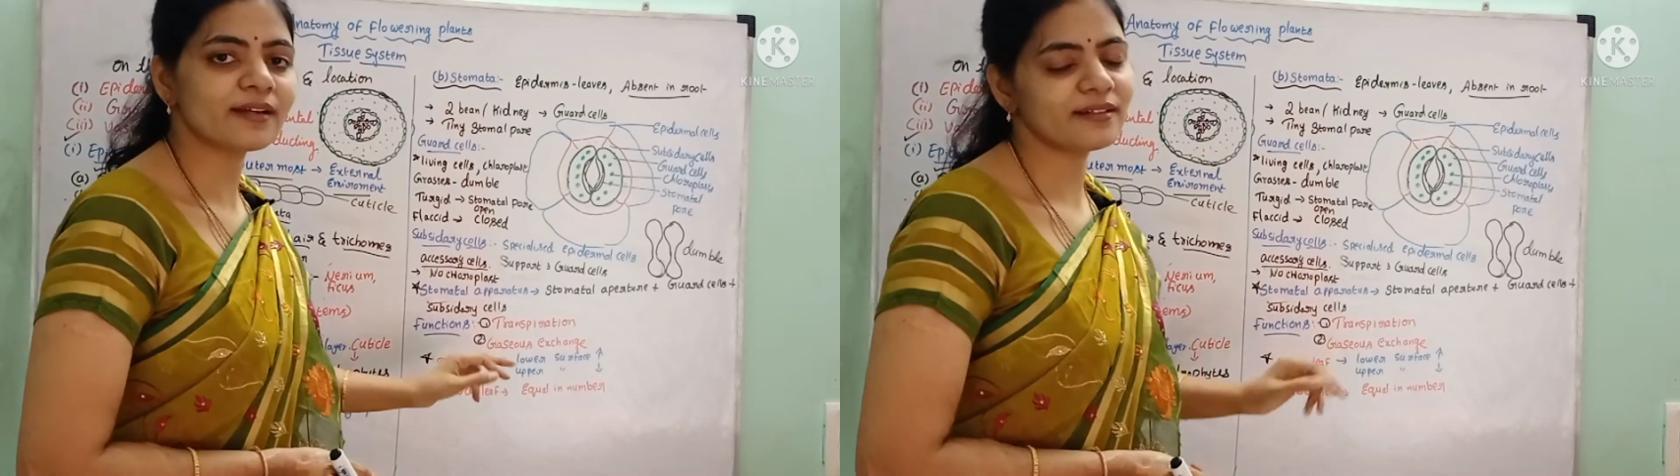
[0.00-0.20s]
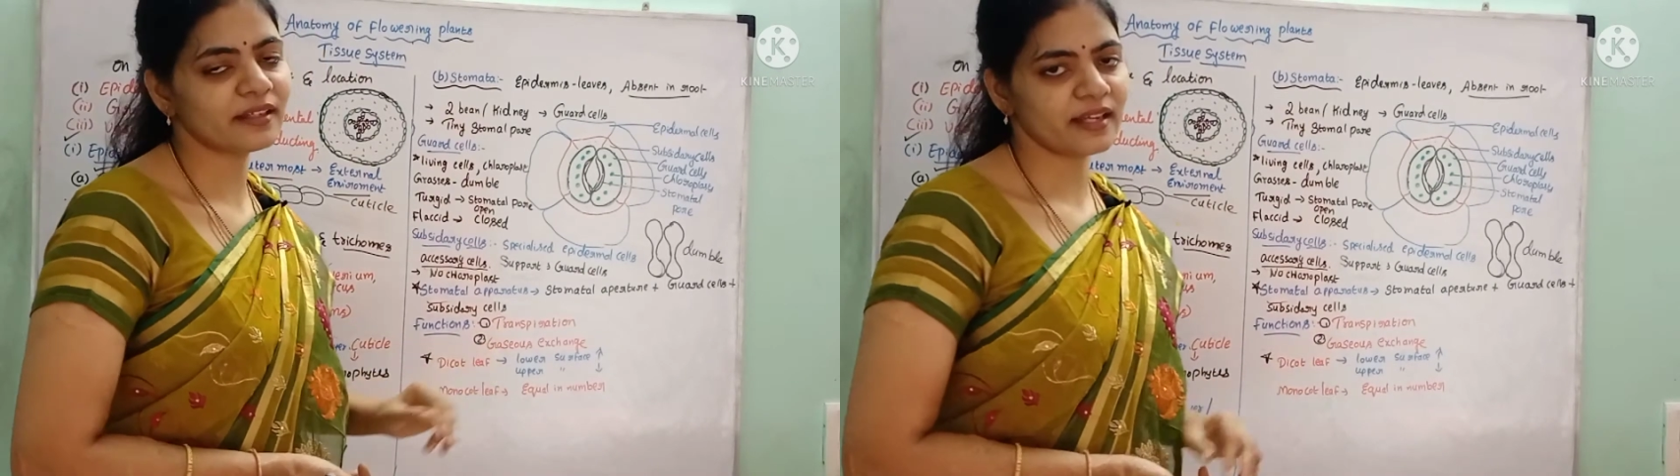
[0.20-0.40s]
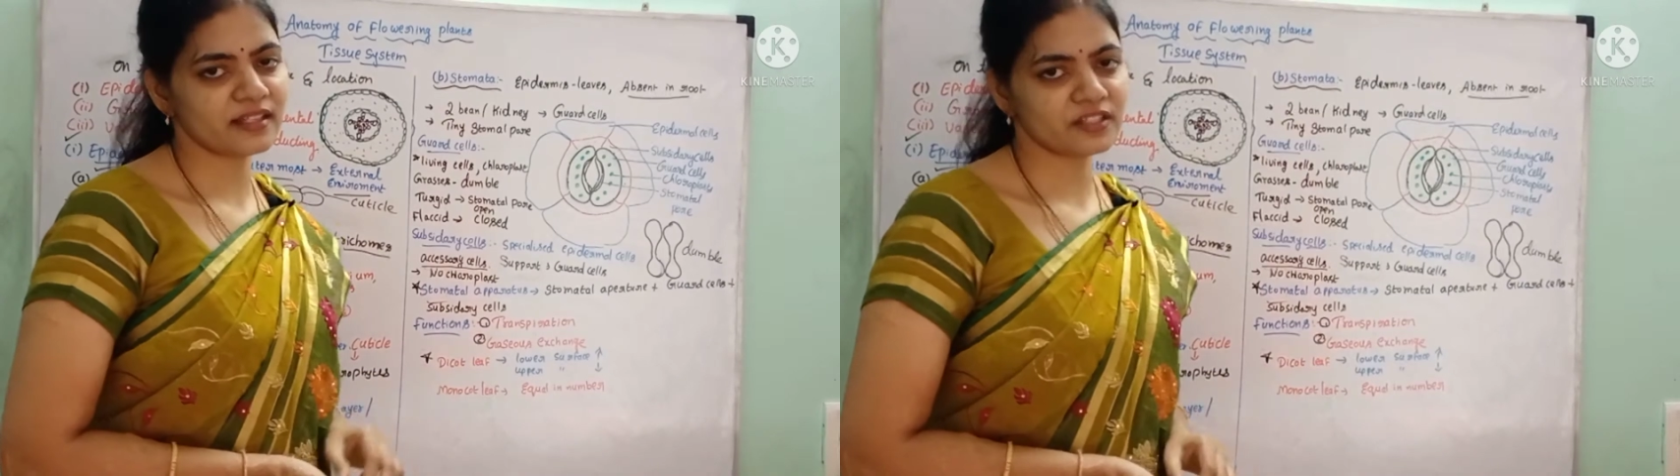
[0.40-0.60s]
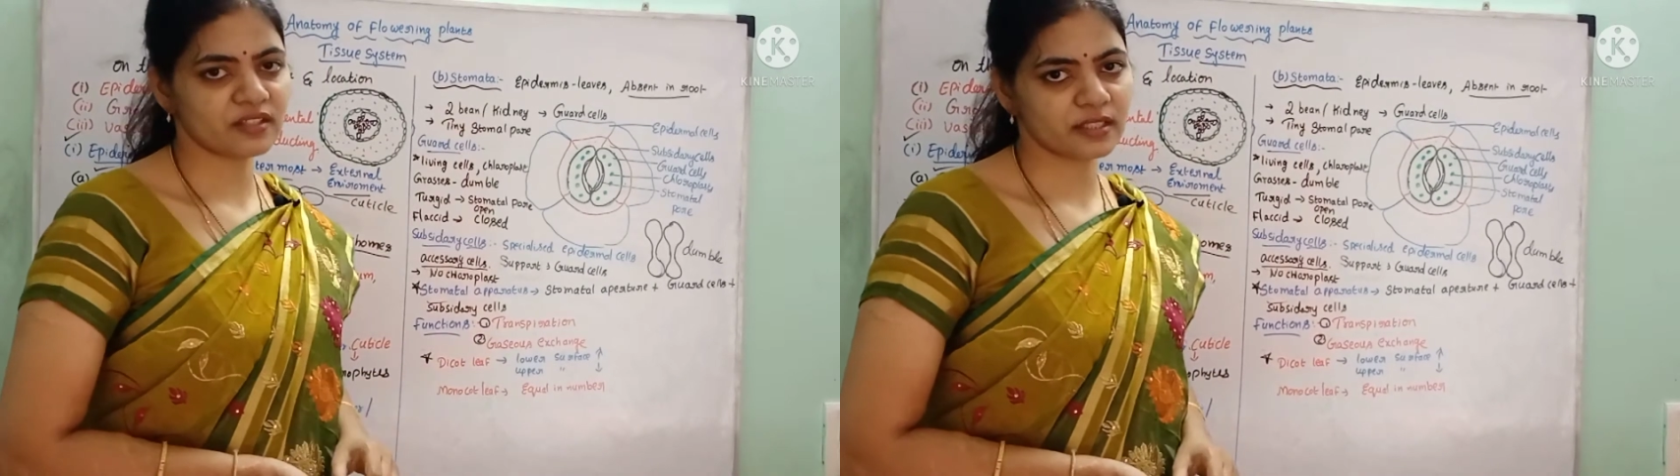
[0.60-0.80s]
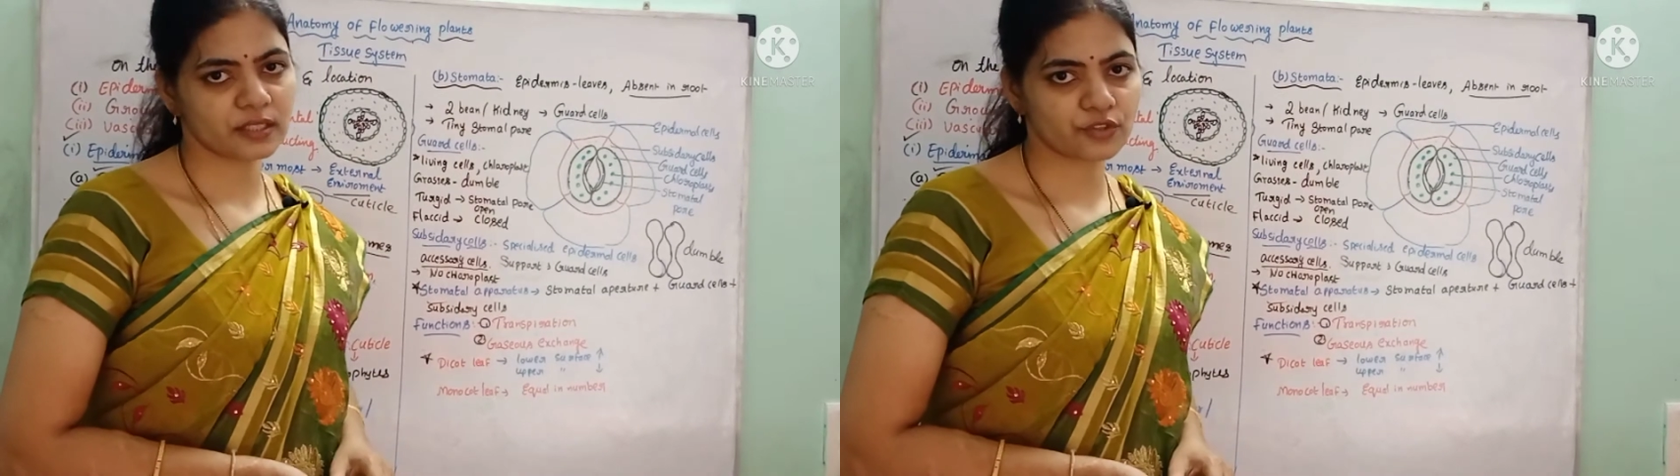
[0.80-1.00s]
and
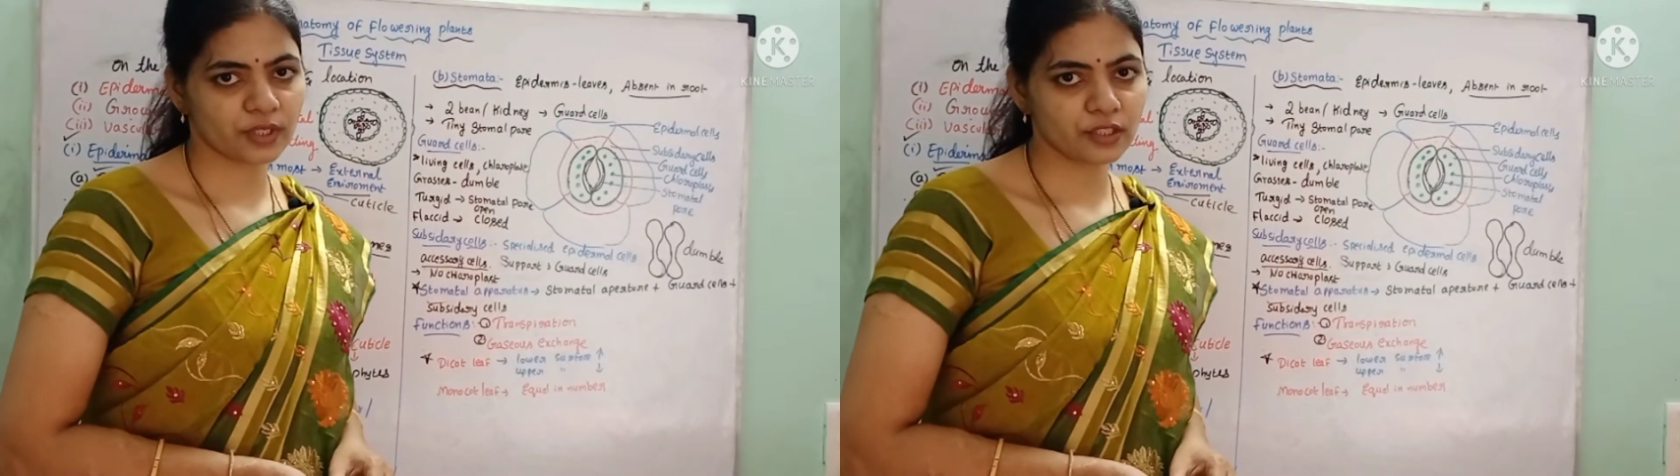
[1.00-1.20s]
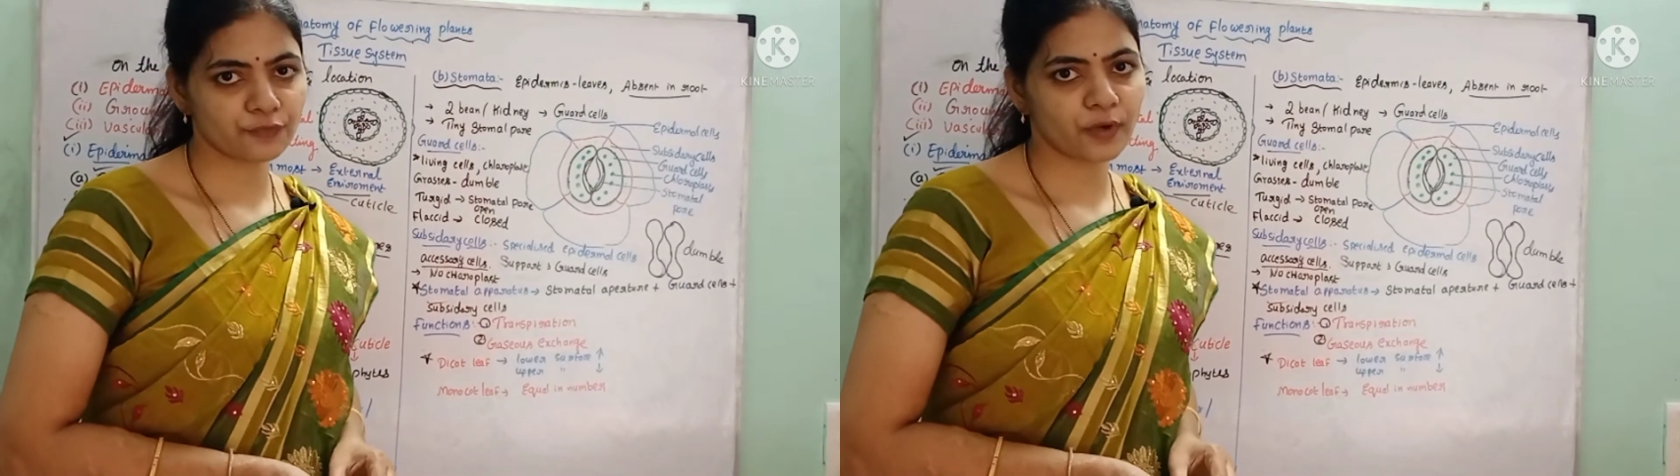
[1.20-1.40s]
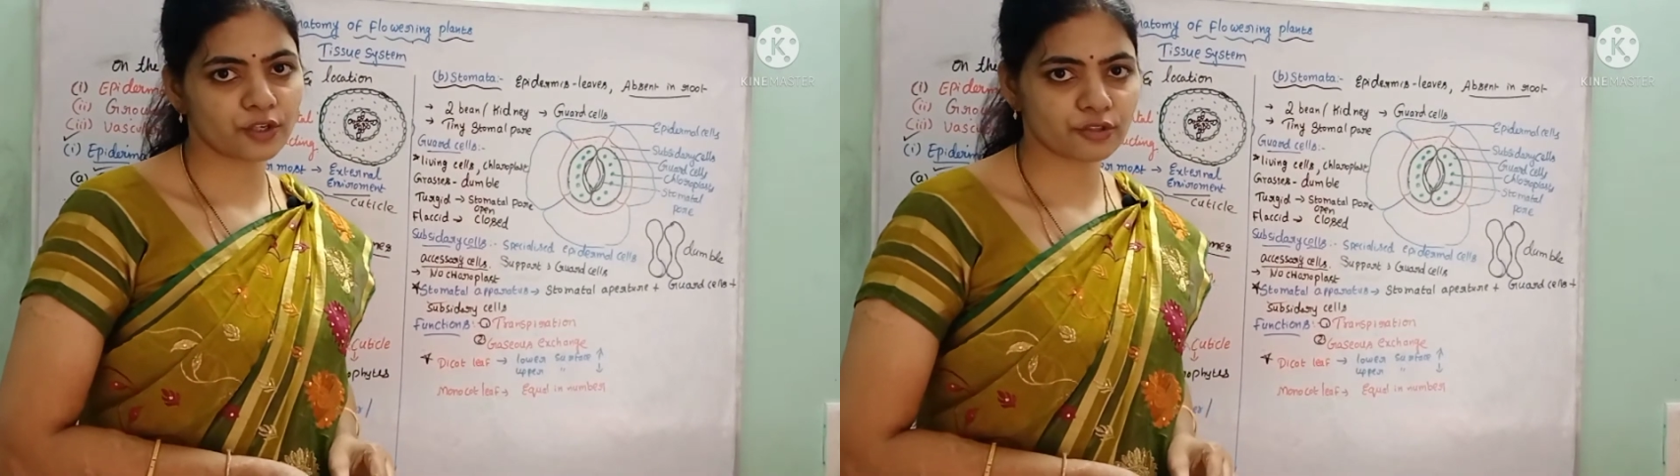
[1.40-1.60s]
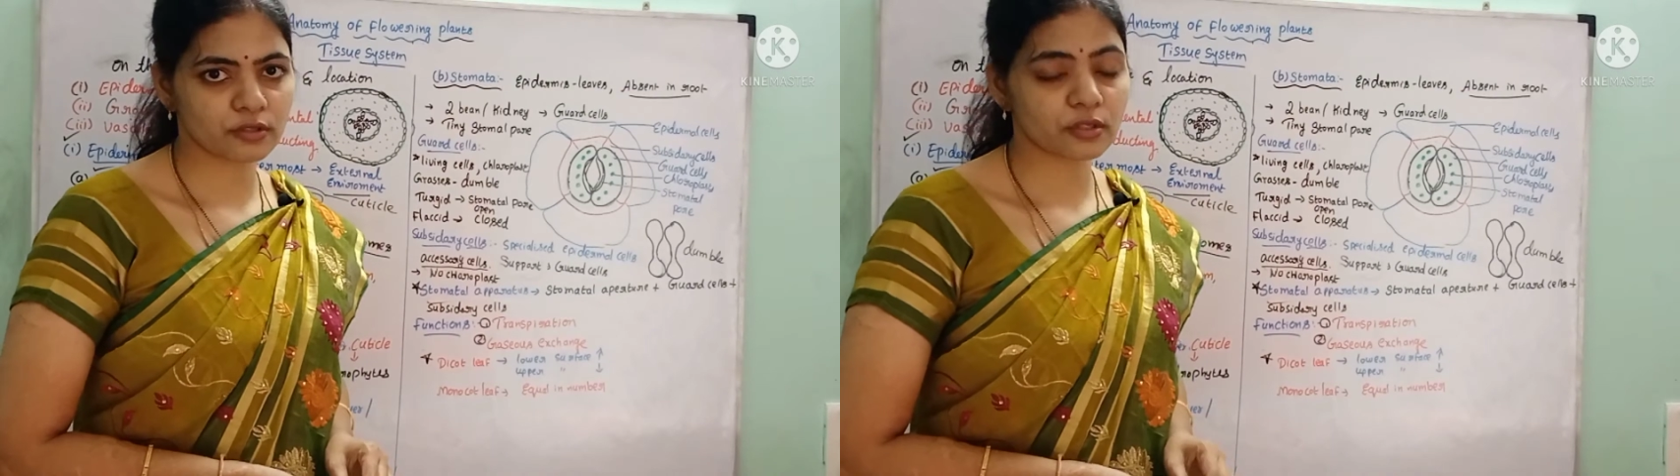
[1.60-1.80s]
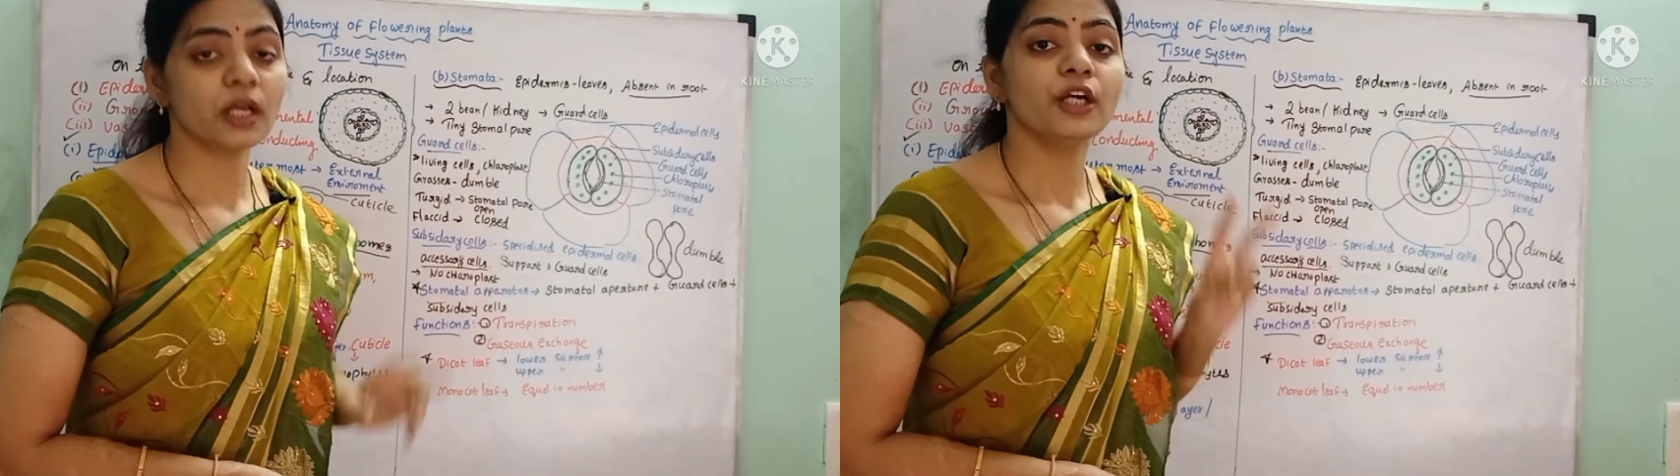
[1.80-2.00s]
gaseous exchange
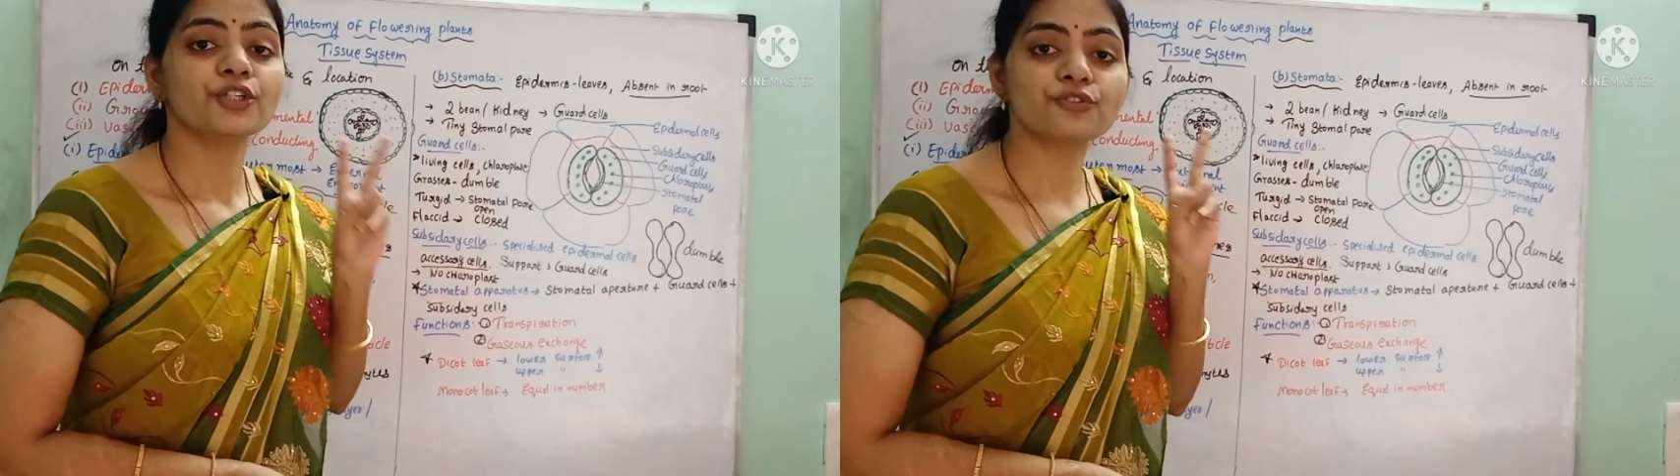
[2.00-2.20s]
functions.